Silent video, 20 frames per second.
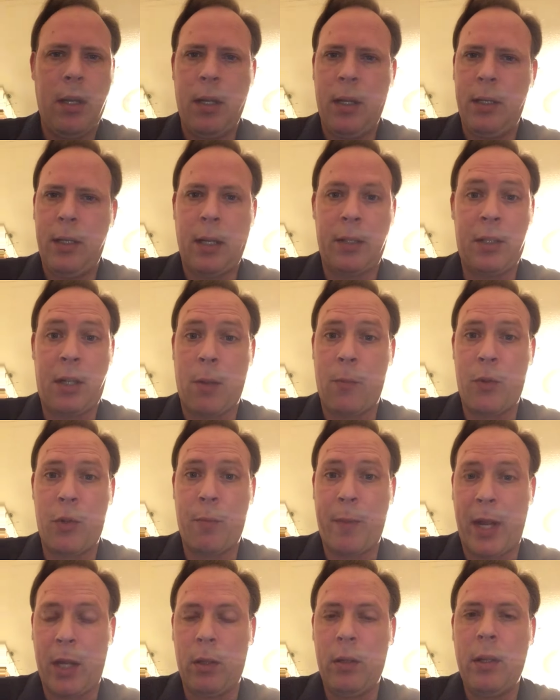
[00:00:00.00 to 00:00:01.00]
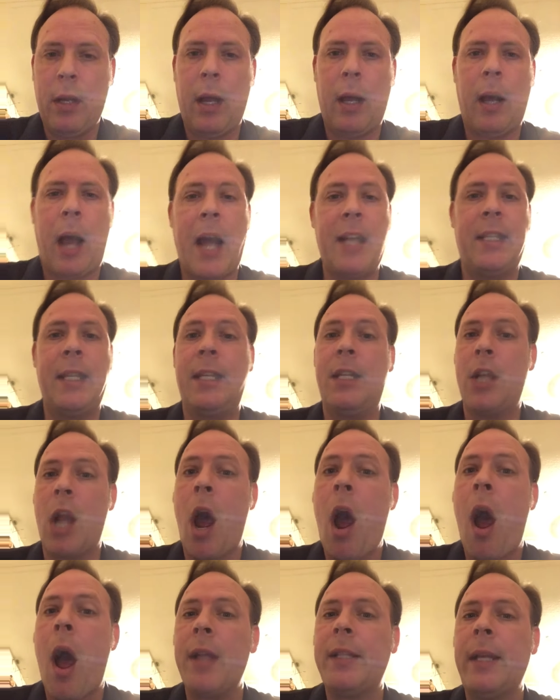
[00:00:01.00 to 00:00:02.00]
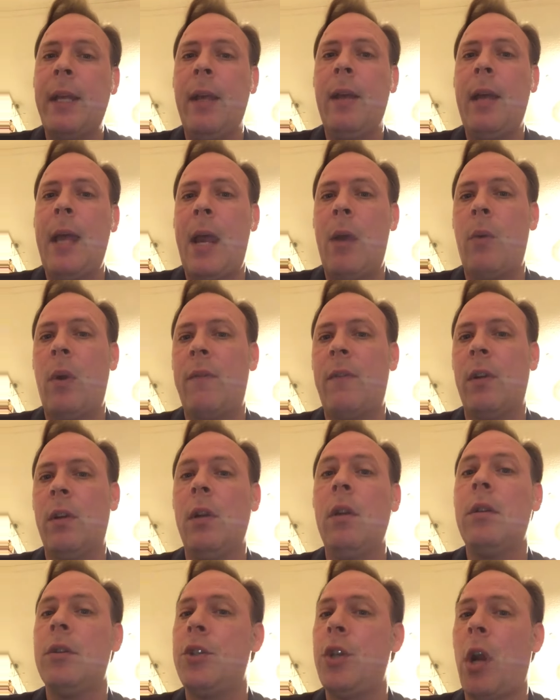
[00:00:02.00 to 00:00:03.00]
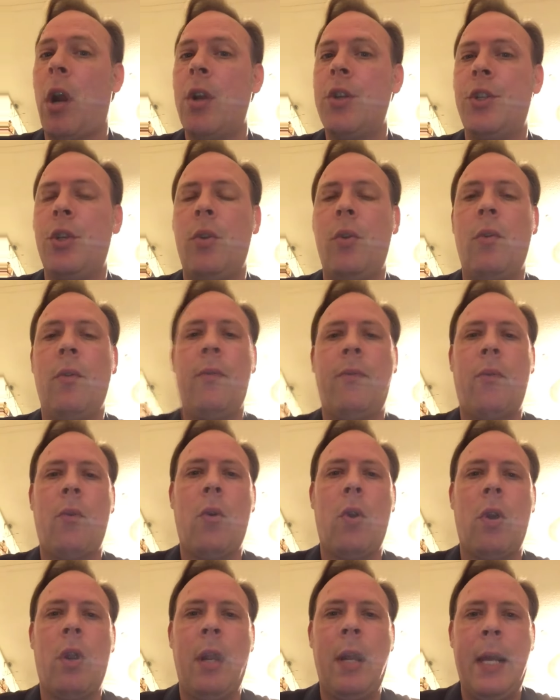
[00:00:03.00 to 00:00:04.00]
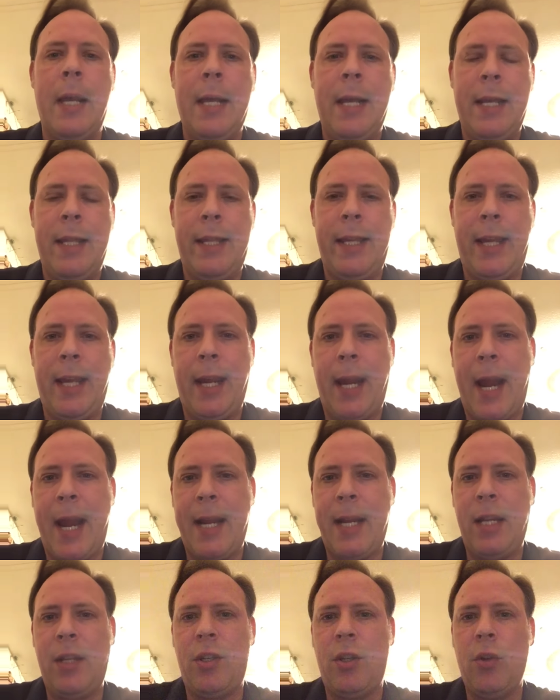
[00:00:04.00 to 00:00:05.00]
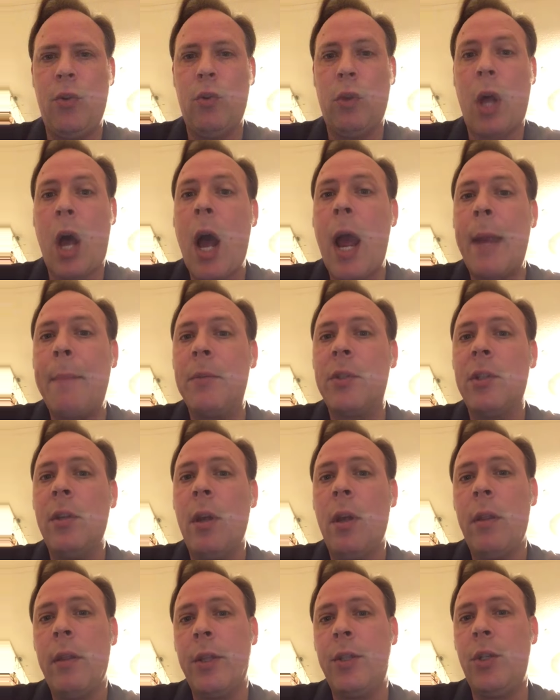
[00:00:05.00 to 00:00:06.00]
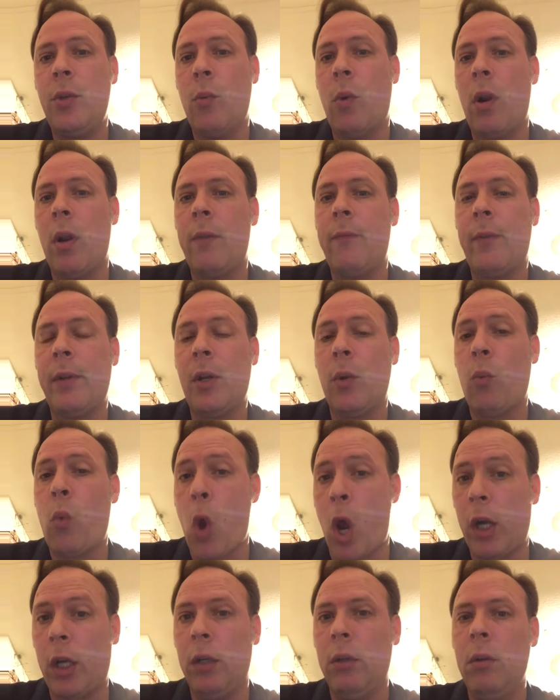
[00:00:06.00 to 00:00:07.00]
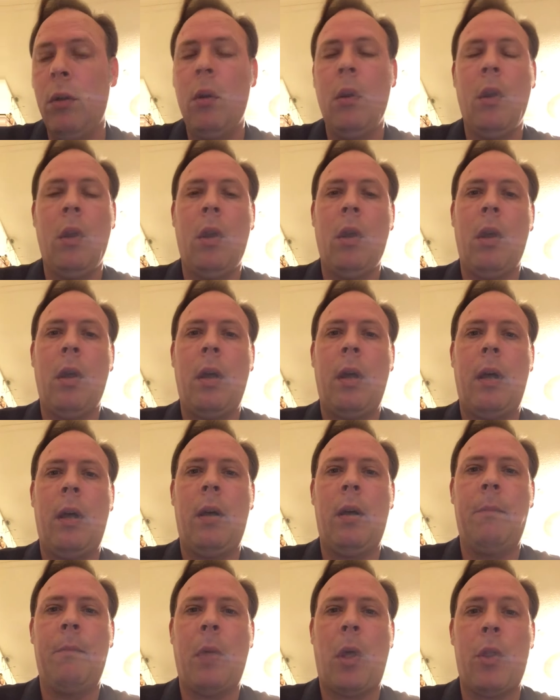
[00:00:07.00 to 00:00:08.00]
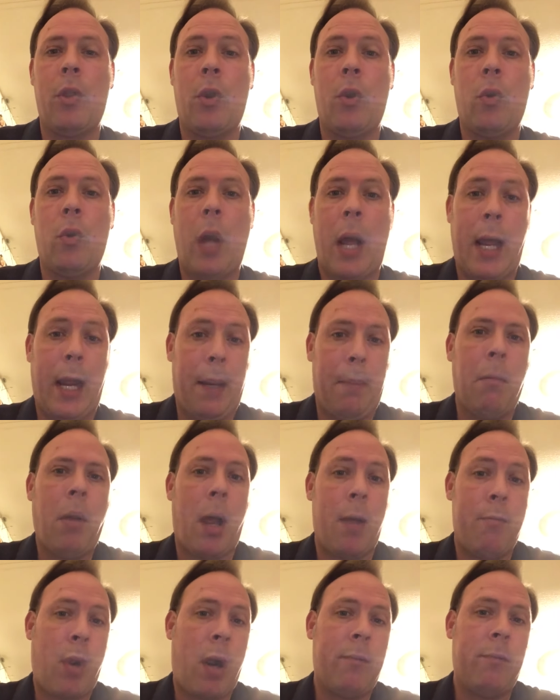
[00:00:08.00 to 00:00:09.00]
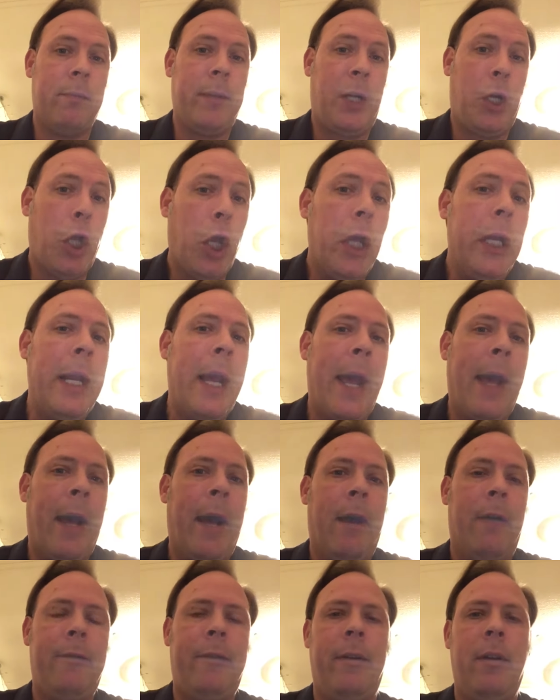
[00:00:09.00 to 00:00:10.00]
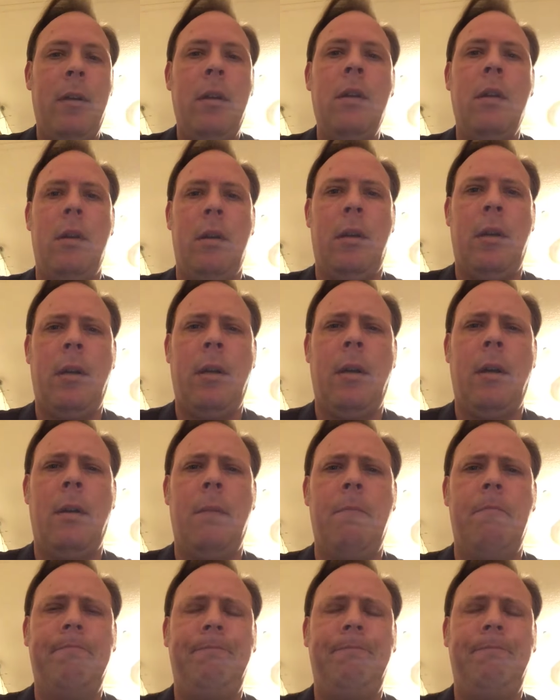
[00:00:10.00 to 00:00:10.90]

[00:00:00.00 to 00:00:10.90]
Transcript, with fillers: doesn't come with your meal. I did not, however, charge you for the 82 limes that you wanted for your water. Um, although I, I, probably could have. Um,